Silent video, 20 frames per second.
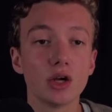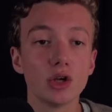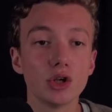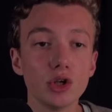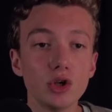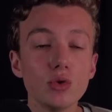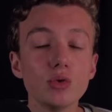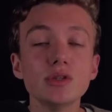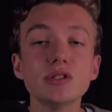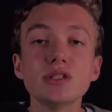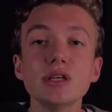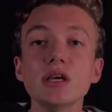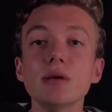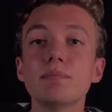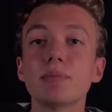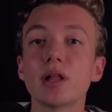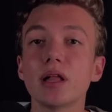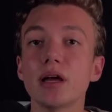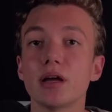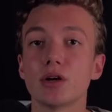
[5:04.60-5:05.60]
You see
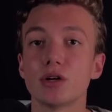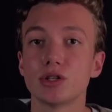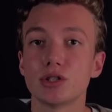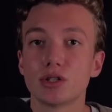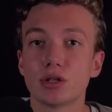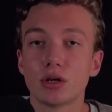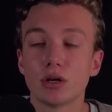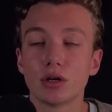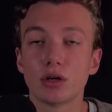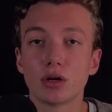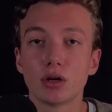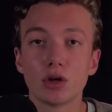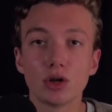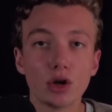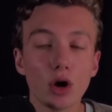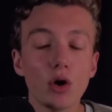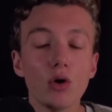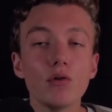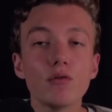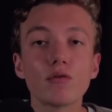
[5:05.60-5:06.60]
players
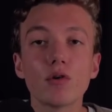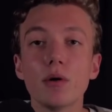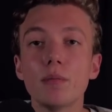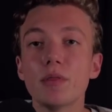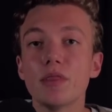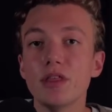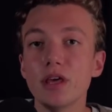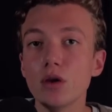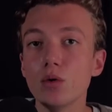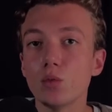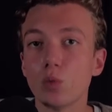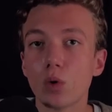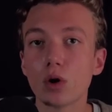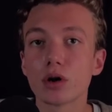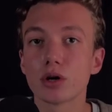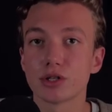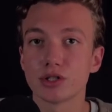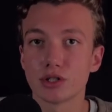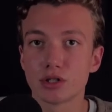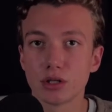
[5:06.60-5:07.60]
go from the
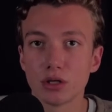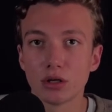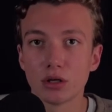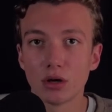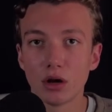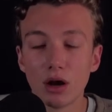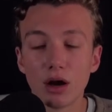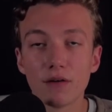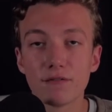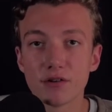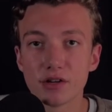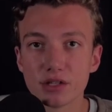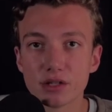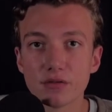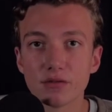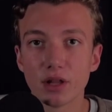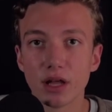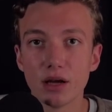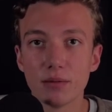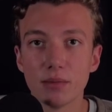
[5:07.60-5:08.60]
worst
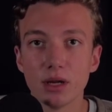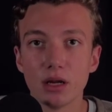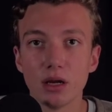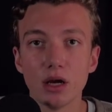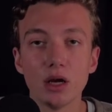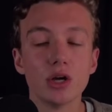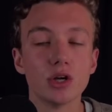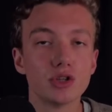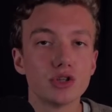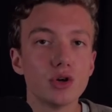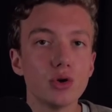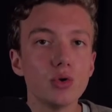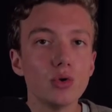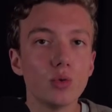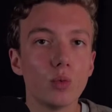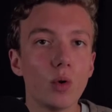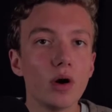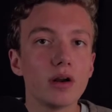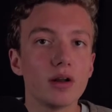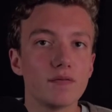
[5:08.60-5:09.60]
offensive linemen to
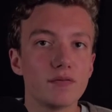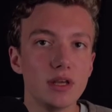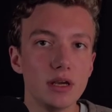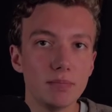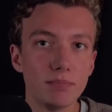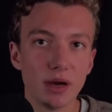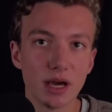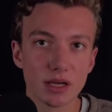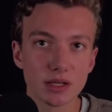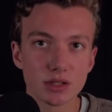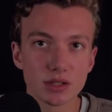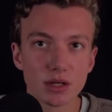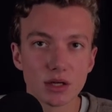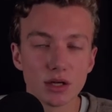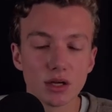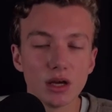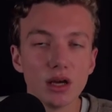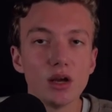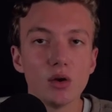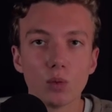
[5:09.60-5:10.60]
one of the best
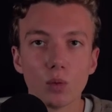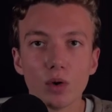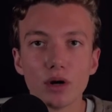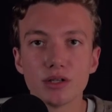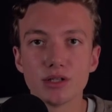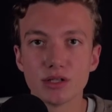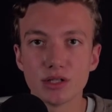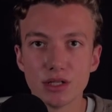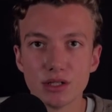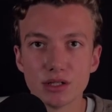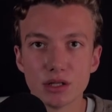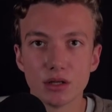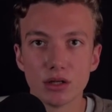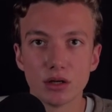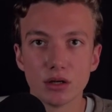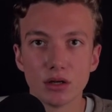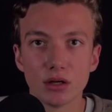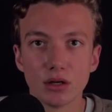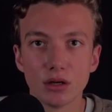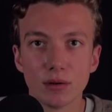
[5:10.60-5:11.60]
in one season.
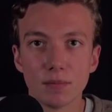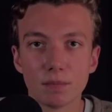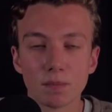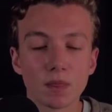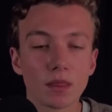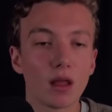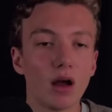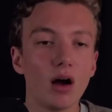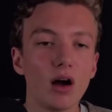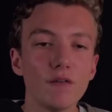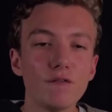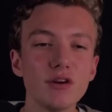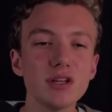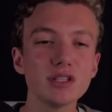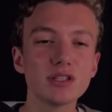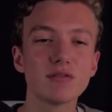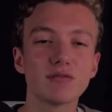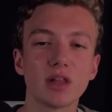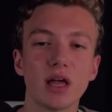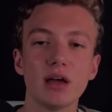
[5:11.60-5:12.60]

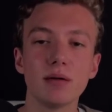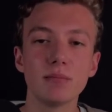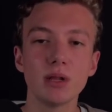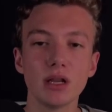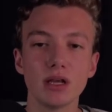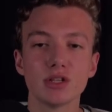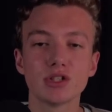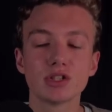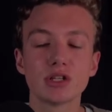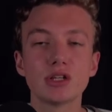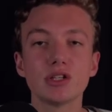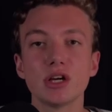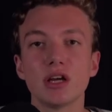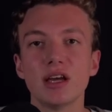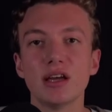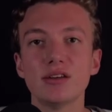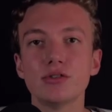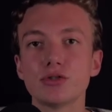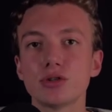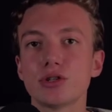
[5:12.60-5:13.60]
Offensive lineman is such an
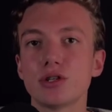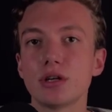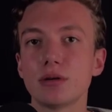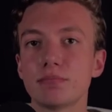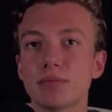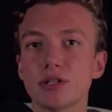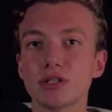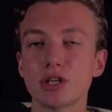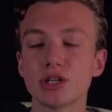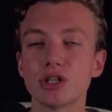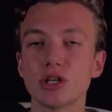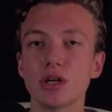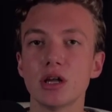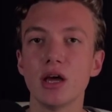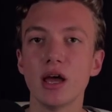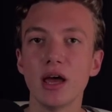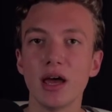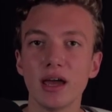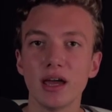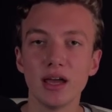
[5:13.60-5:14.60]
interesting position,
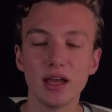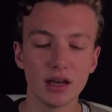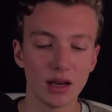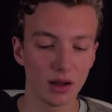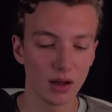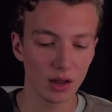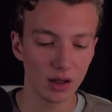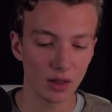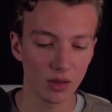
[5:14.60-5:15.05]
and